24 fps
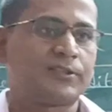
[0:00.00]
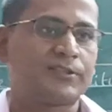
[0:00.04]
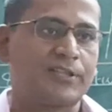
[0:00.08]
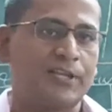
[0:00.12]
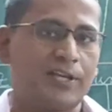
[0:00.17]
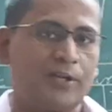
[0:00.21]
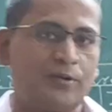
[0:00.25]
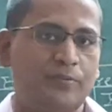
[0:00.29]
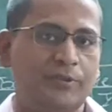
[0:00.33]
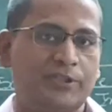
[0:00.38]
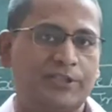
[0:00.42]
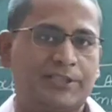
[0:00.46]

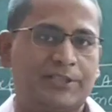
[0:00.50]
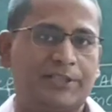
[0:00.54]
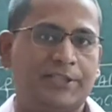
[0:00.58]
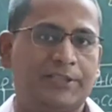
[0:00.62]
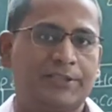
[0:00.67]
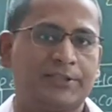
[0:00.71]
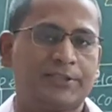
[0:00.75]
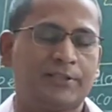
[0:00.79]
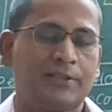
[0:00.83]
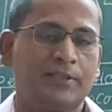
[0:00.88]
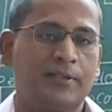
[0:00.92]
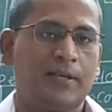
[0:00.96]

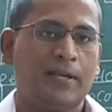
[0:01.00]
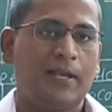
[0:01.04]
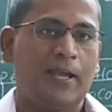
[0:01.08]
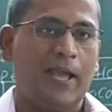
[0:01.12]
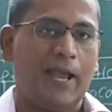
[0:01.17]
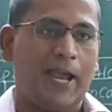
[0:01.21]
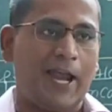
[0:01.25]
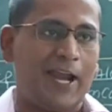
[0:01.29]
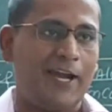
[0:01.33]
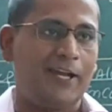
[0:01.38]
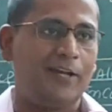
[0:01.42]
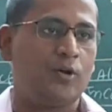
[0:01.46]
services,
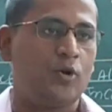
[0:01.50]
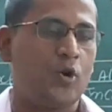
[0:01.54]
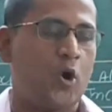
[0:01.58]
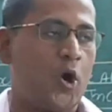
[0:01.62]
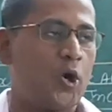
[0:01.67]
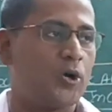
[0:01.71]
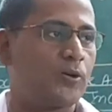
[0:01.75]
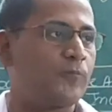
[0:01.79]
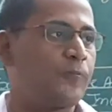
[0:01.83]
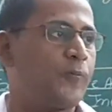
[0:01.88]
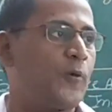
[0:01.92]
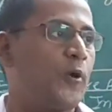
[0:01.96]
and
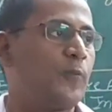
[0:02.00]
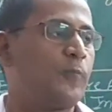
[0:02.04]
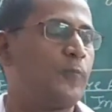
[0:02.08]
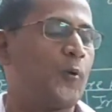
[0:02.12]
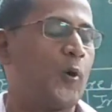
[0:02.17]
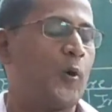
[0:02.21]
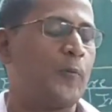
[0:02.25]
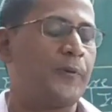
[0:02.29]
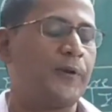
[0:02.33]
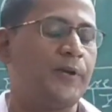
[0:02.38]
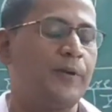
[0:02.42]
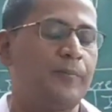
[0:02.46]
not for
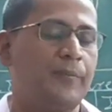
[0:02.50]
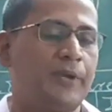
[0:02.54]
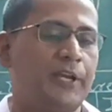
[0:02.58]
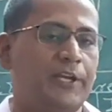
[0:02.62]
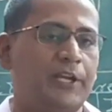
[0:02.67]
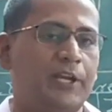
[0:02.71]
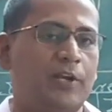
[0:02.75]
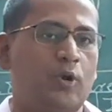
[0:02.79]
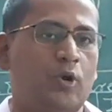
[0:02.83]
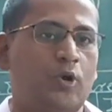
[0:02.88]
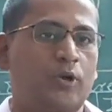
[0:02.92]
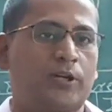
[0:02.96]
profit
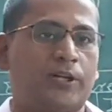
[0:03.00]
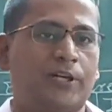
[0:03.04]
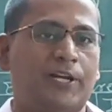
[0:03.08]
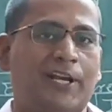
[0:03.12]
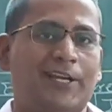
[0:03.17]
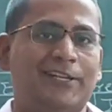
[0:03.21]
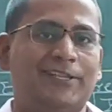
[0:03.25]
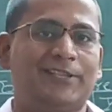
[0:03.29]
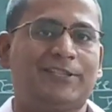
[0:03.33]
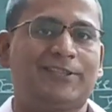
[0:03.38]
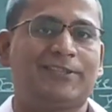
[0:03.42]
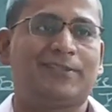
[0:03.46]
making
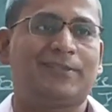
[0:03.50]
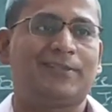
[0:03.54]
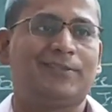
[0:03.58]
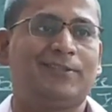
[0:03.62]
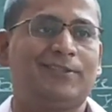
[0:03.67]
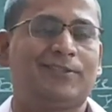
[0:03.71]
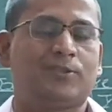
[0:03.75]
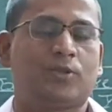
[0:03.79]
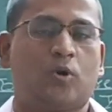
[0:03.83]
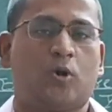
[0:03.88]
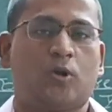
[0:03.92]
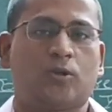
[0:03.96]
organization
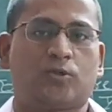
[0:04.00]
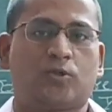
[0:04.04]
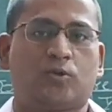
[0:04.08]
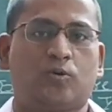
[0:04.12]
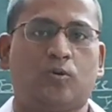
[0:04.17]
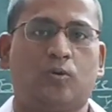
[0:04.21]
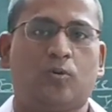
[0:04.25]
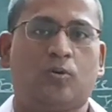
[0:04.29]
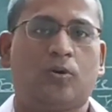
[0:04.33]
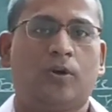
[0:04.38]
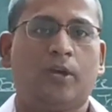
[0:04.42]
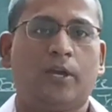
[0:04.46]
is
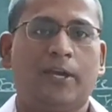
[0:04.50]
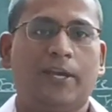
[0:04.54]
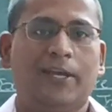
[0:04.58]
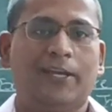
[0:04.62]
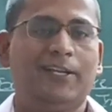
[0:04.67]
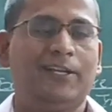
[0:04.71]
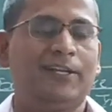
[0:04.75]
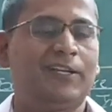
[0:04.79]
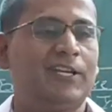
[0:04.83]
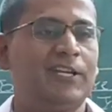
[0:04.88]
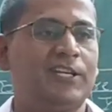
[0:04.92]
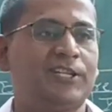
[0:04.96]
also
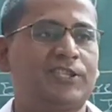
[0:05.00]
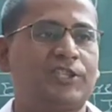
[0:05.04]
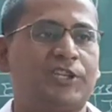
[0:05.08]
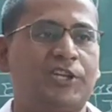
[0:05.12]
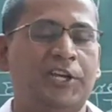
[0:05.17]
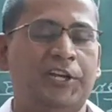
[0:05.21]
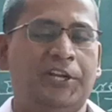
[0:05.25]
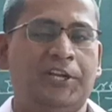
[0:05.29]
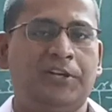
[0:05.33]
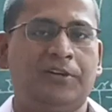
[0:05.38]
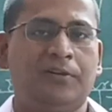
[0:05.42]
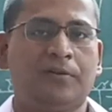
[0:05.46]
engaged
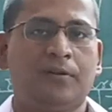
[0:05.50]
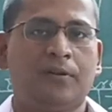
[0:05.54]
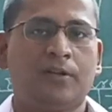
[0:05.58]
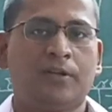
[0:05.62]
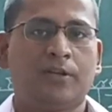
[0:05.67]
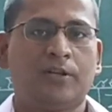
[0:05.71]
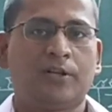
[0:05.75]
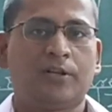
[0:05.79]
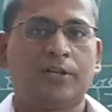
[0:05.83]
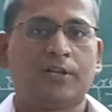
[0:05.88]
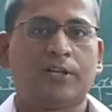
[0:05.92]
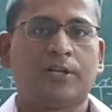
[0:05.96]
in
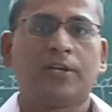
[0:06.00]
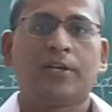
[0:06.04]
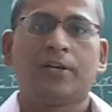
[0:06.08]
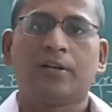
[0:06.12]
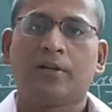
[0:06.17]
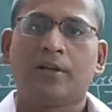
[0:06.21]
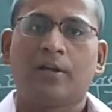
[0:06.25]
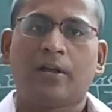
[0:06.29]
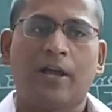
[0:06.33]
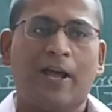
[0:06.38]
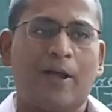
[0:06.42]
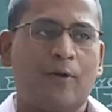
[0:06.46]

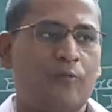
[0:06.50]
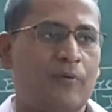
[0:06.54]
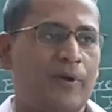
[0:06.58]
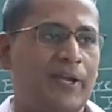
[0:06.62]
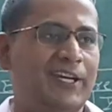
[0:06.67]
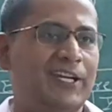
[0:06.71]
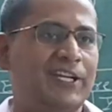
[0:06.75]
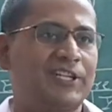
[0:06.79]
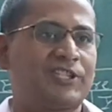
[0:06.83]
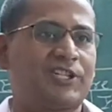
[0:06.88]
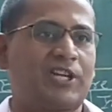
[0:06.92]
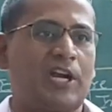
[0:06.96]

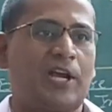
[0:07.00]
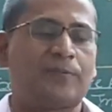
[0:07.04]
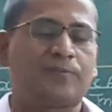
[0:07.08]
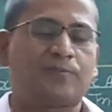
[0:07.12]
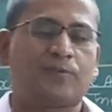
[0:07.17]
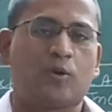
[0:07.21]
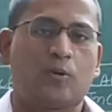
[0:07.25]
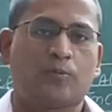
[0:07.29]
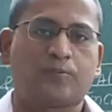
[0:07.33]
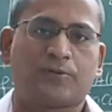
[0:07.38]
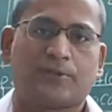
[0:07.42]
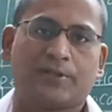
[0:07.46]
various
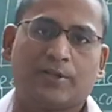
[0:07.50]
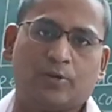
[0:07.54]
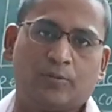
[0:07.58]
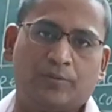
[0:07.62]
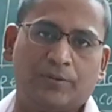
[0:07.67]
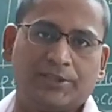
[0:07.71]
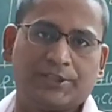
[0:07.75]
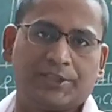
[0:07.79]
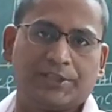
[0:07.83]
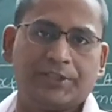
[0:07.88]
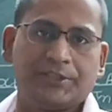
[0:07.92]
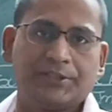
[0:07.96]
types of
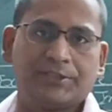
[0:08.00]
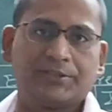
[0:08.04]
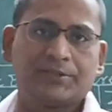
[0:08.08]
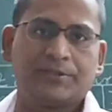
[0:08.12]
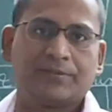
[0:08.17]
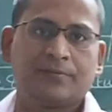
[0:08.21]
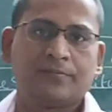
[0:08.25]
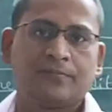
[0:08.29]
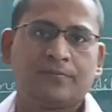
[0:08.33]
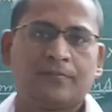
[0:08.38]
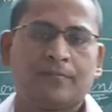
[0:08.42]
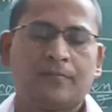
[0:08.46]
services.
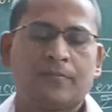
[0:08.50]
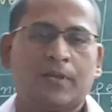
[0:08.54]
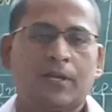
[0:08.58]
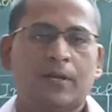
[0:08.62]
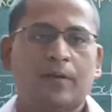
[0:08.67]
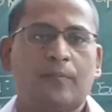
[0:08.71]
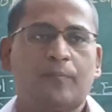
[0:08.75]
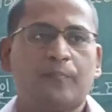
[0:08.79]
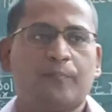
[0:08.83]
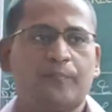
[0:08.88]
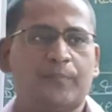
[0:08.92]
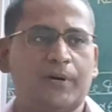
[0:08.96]

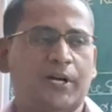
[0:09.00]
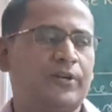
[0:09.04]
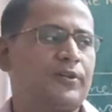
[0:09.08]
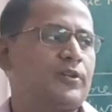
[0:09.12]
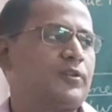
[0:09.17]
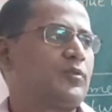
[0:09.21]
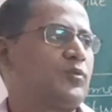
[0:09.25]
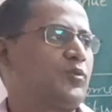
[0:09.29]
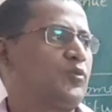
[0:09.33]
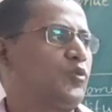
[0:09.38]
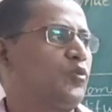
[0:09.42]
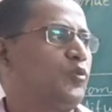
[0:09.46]

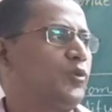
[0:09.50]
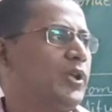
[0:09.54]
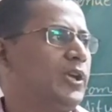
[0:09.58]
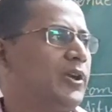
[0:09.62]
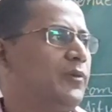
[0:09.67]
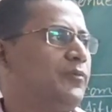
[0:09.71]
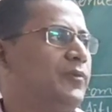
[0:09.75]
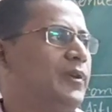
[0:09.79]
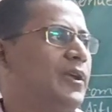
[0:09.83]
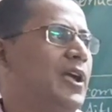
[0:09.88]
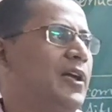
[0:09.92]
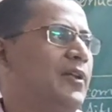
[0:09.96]
But
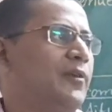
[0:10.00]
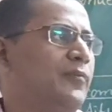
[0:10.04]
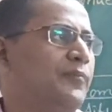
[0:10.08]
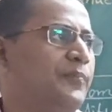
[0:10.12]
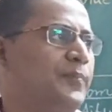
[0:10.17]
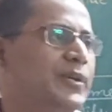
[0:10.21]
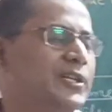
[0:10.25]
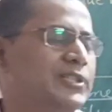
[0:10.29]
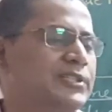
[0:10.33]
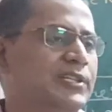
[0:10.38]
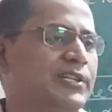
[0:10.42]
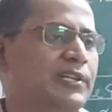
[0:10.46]
today we are
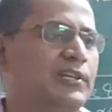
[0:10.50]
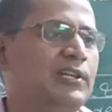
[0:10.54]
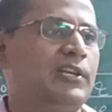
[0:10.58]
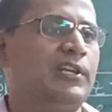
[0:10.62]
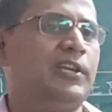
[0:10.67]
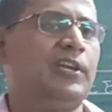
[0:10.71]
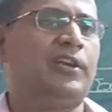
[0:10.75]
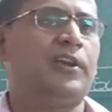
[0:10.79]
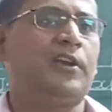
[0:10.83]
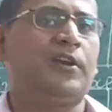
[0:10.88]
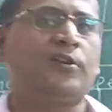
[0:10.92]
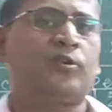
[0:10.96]

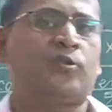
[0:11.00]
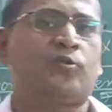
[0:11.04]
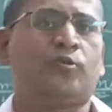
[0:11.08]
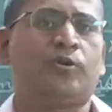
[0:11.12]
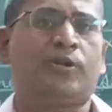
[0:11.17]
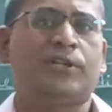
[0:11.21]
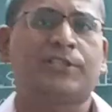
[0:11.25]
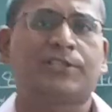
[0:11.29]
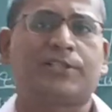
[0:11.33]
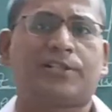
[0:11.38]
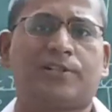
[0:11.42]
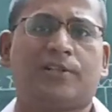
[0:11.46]
basically here to
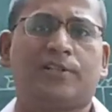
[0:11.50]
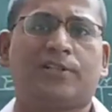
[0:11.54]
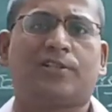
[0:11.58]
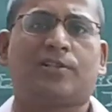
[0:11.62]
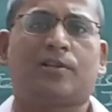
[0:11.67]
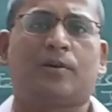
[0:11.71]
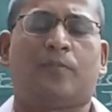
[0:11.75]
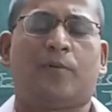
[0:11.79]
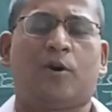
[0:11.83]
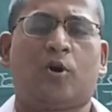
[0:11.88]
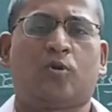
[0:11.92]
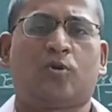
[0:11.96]
discuss
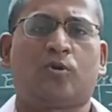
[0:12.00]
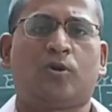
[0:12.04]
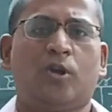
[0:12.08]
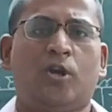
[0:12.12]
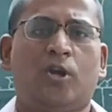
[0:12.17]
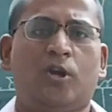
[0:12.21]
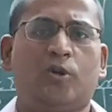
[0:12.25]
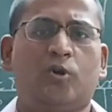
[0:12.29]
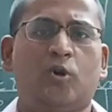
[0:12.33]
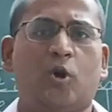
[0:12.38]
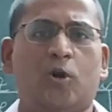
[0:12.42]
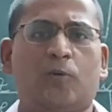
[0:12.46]
about
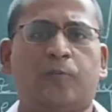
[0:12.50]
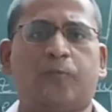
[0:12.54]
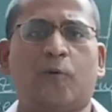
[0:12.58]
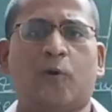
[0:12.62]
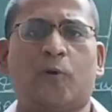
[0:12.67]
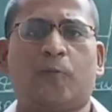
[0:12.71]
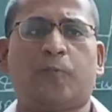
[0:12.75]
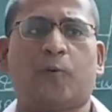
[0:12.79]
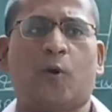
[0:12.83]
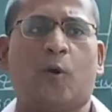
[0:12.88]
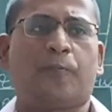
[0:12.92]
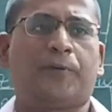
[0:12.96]

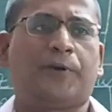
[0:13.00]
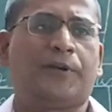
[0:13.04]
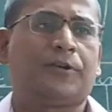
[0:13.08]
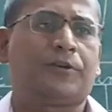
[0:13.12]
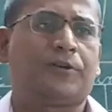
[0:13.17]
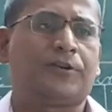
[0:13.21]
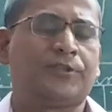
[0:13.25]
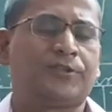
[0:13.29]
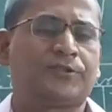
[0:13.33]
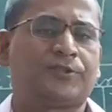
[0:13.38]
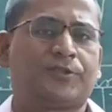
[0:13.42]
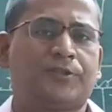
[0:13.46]

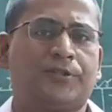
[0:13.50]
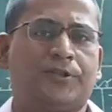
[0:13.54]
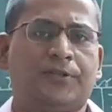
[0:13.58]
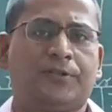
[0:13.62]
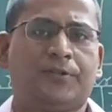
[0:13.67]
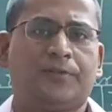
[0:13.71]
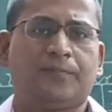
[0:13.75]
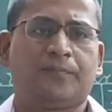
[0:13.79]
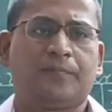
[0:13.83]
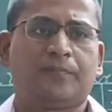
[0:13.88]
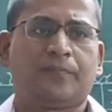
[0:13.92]
not-for-profit concern.